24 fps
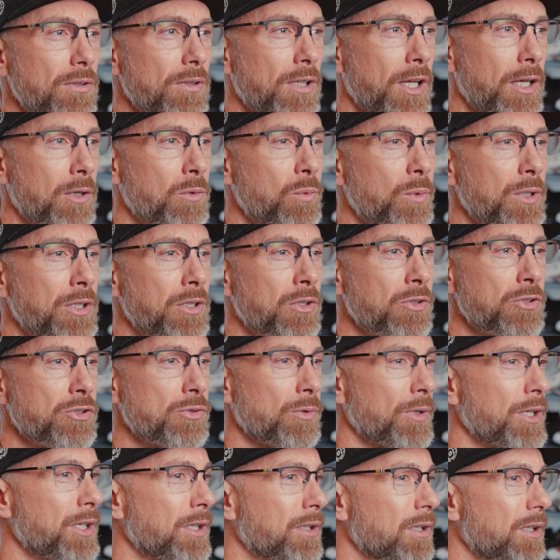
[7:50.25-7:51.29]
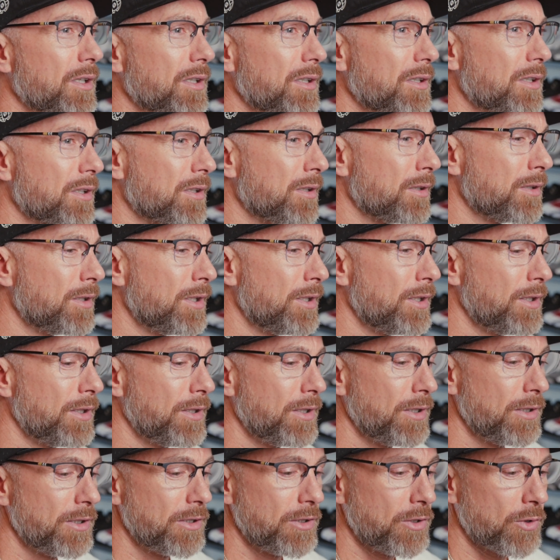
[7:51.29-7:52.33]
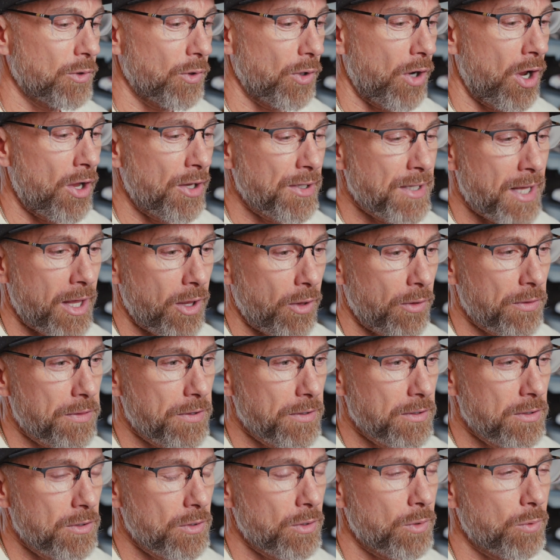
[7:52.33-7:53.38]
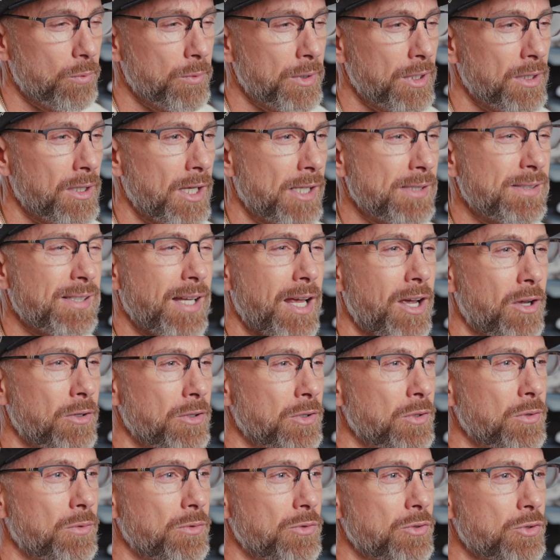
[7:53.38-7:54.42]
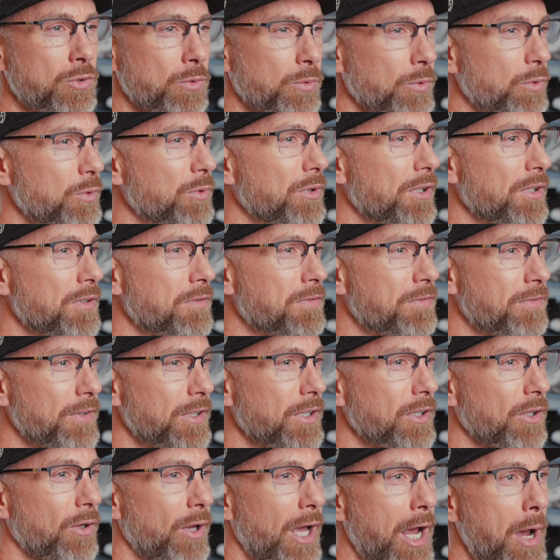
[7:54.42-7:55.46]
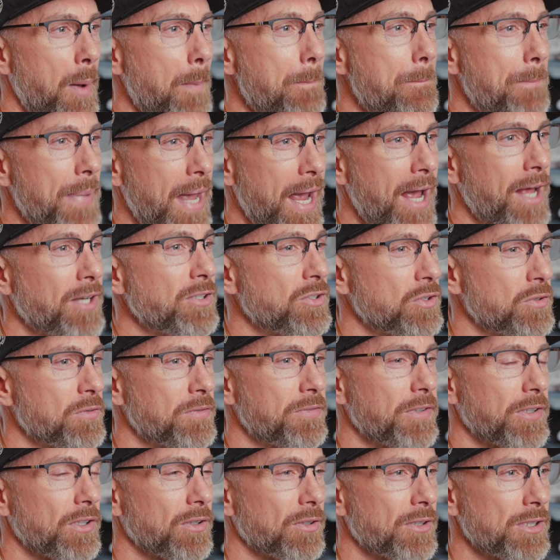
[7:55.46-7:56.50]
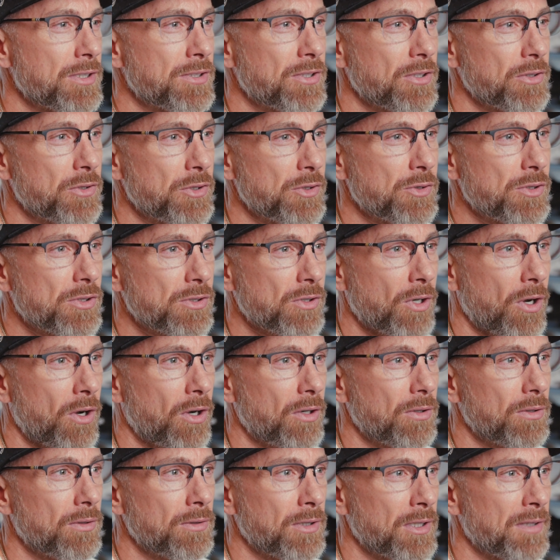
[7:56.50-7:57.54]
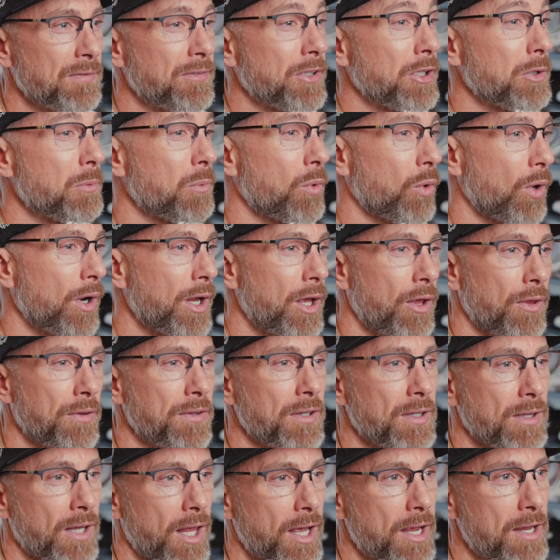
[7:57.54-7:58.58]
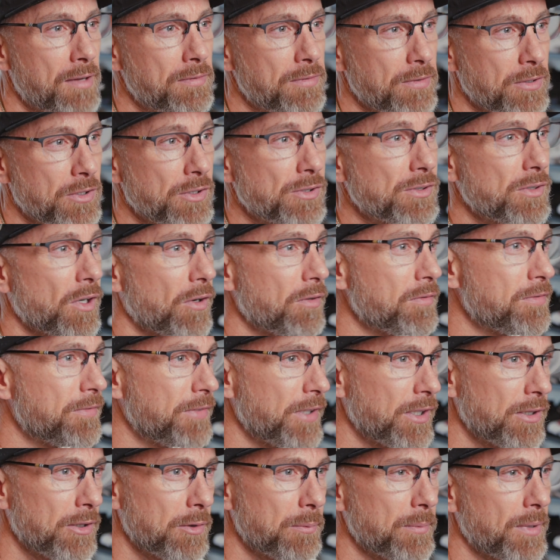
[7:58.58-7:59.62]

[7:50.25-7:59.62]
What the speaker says: like when you're drinking and you're unhealthy, you don't realize how you truly feel, how bad you feel, until you start living a more healthy life and you start feeling